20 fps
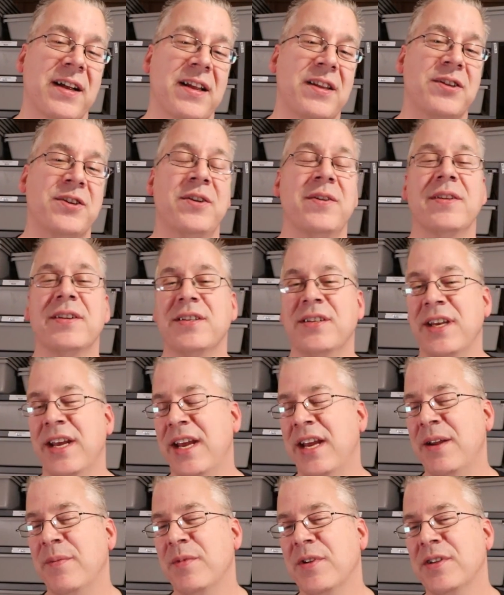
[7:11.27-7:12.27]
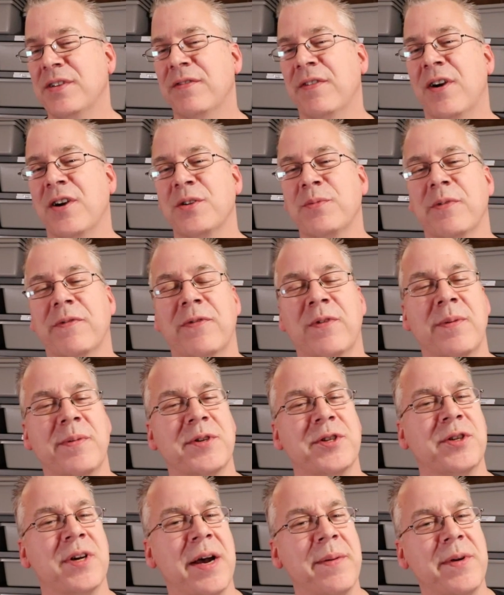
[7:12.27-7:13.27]
do the same as far as
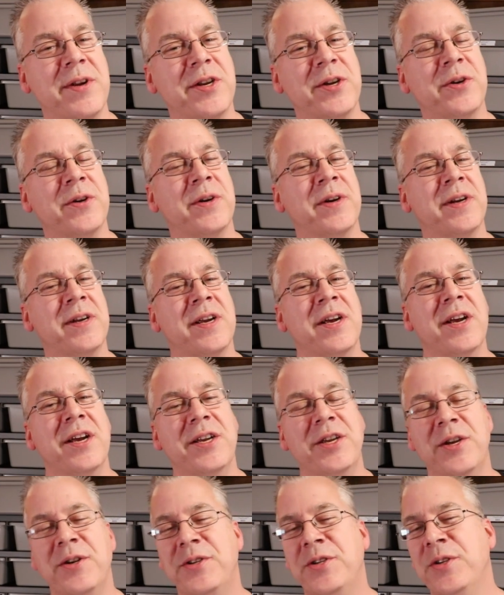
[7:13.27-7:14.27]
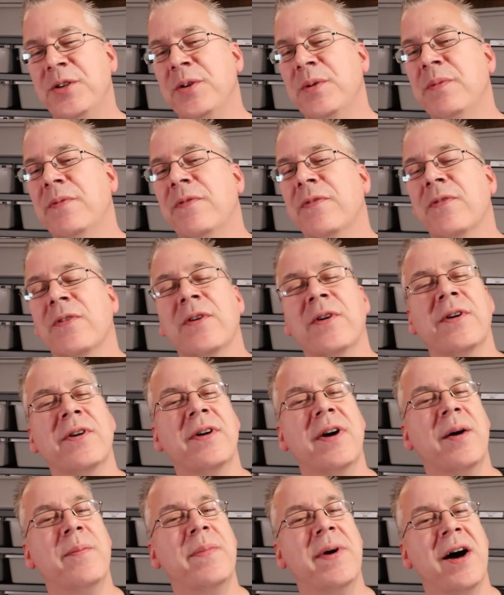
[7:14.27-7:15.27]
performance. So I've been doing YouTube
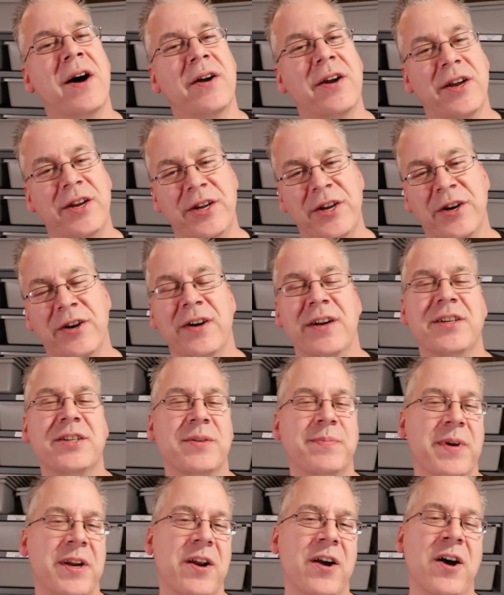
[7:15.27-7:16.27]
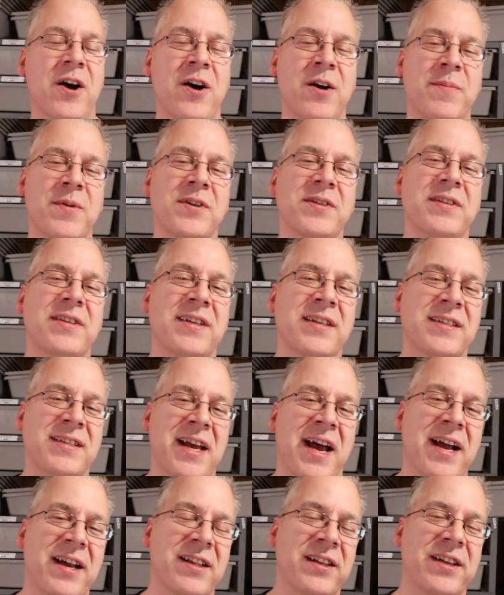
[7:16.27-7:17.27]
for about a year. It's been almost
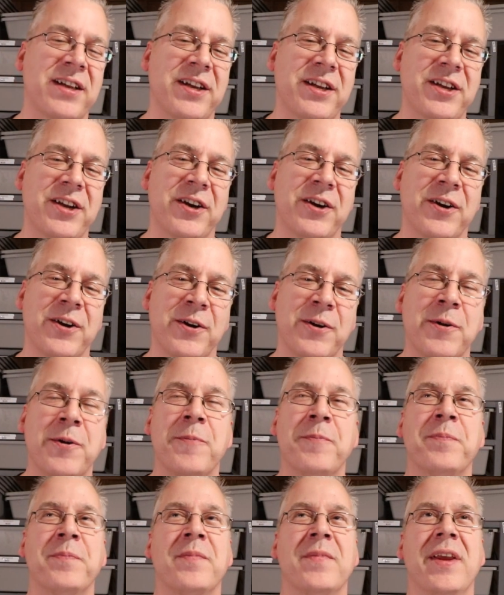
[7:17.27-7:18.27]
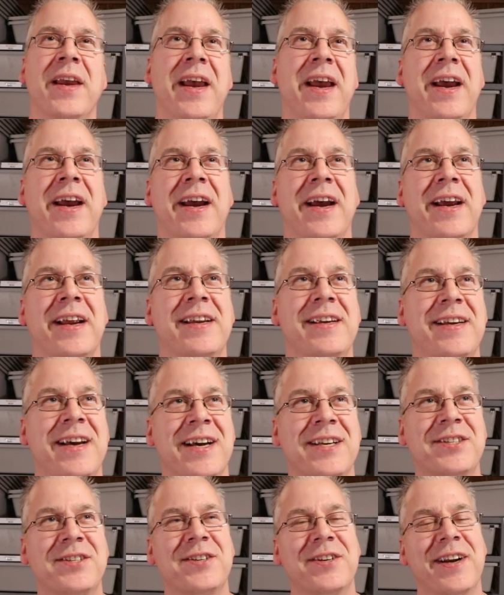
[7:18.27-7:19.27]
exactly a year. And
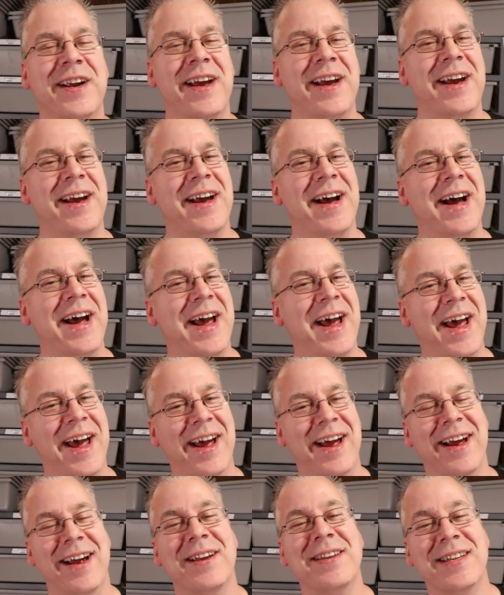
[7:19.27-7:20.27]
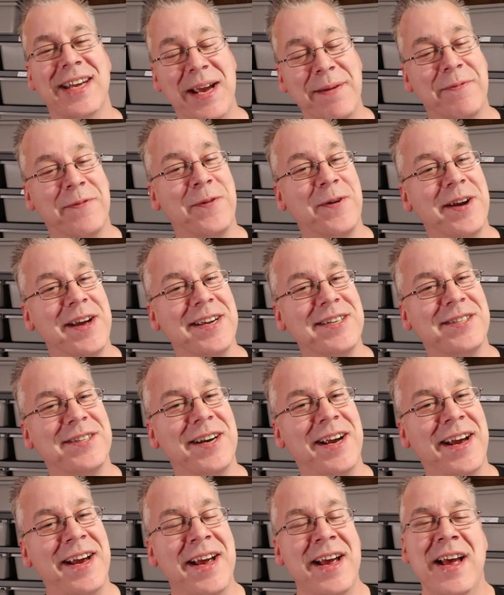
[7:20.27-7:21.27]
yesterday, day before
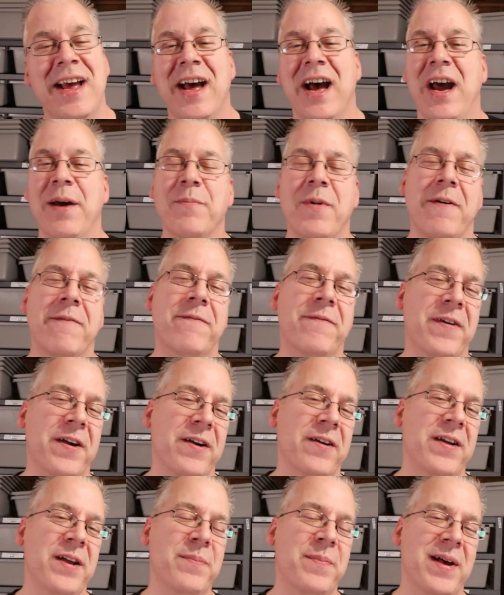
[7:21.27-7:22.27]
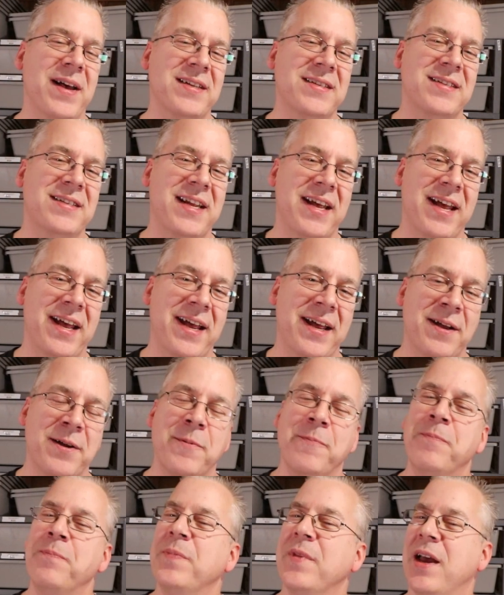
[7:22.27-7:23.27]
yesterday, I had my very best day.
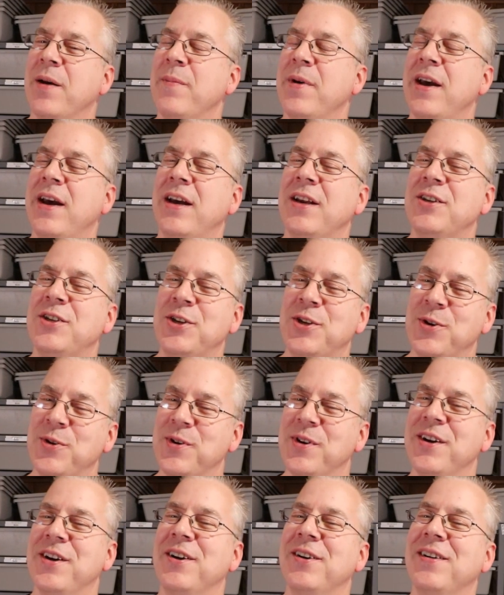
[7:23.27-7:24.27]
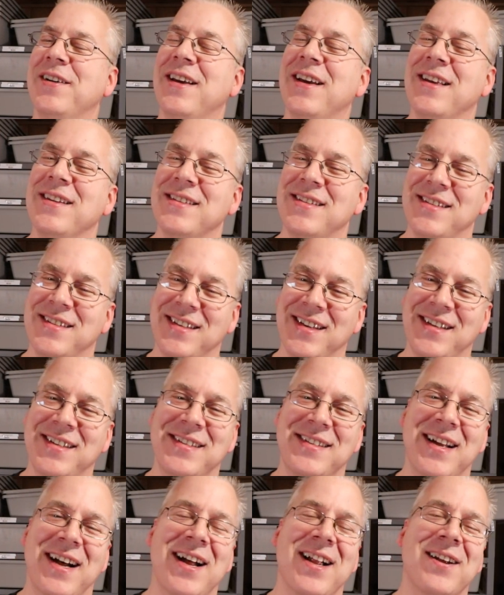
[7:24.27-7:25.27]
I made
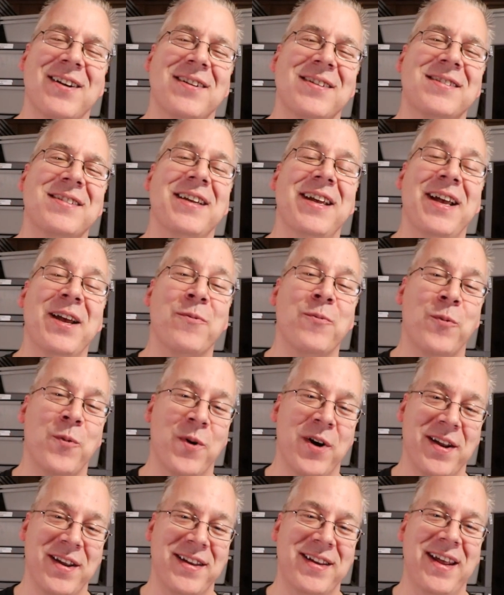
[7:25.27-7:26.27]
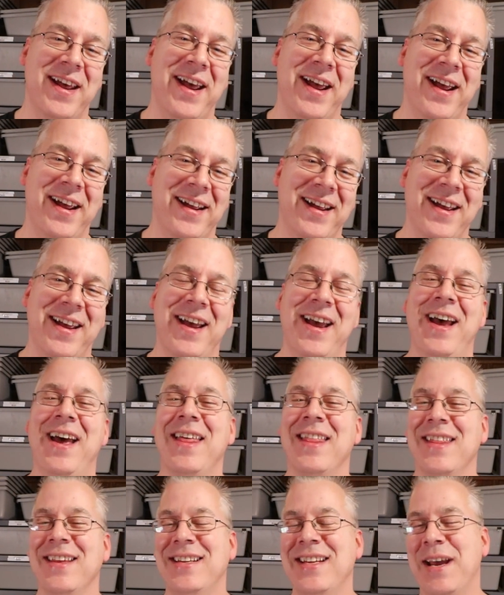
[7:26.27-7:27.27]
$206 in one day.
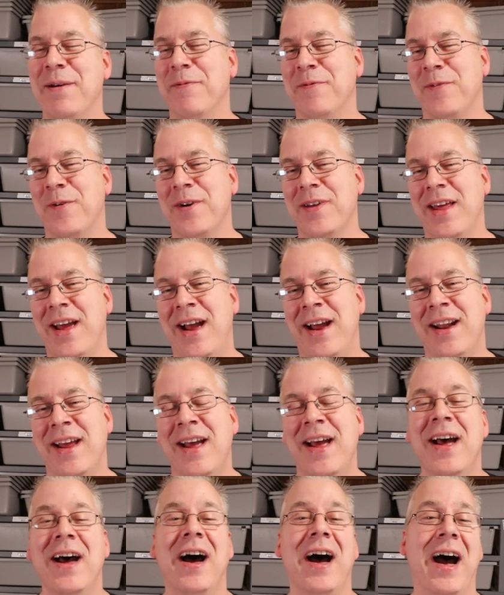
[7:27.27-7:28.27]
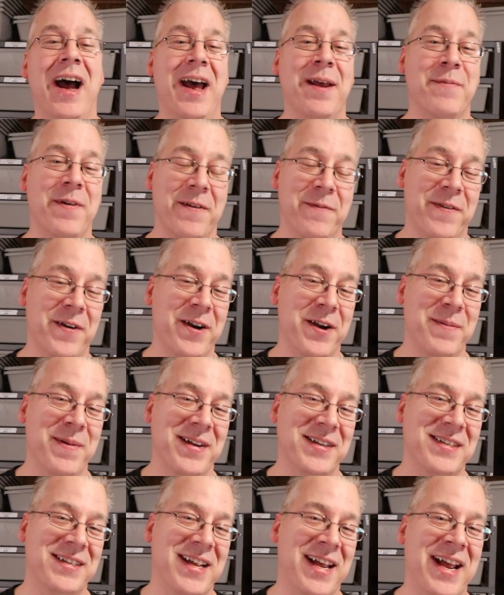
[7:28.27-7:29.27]
And the day before that, I had my very
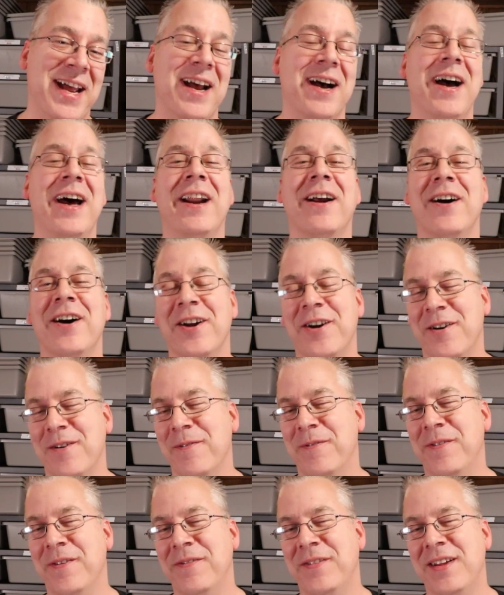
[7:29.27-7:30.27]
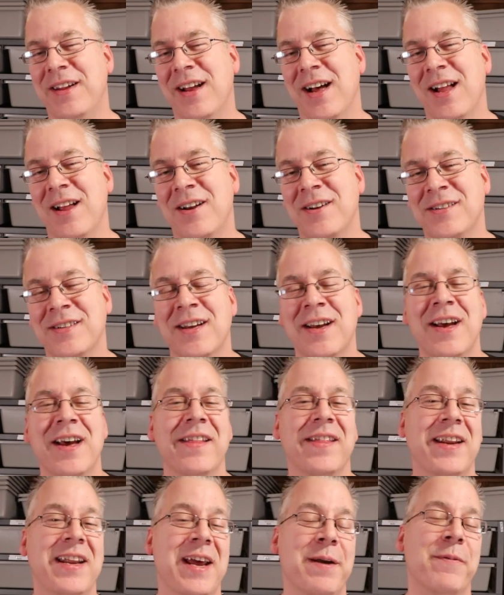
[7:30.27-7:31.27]
best day at
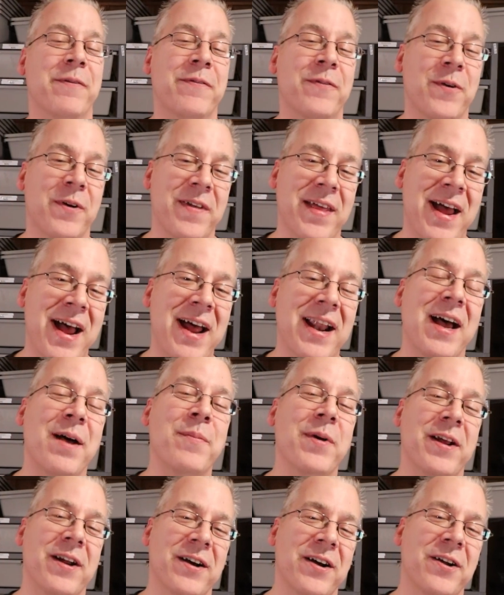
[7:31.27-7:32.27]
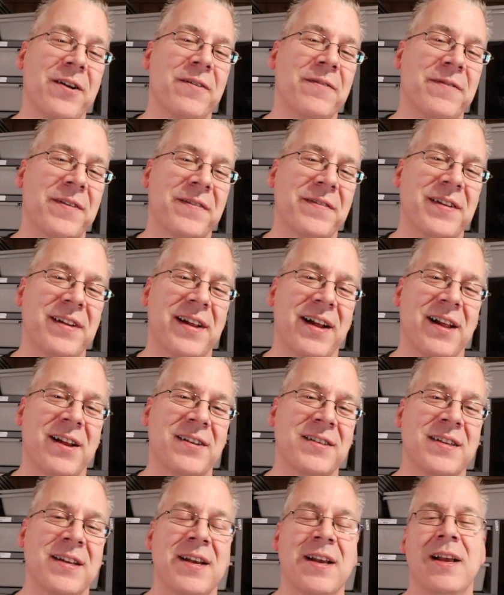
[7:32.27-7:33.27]
$150. The day before that, I made
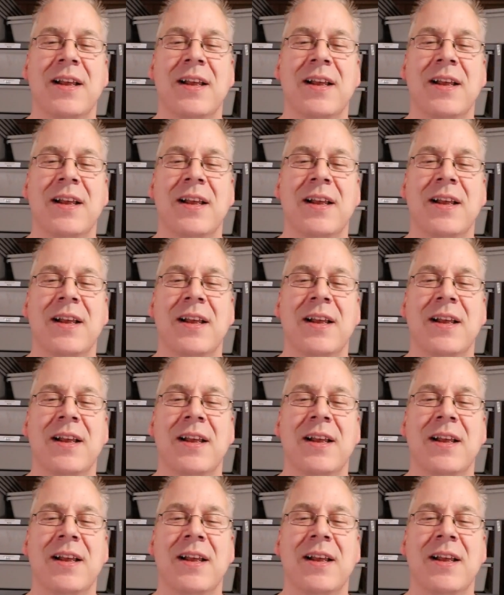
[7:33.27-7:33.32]
$150.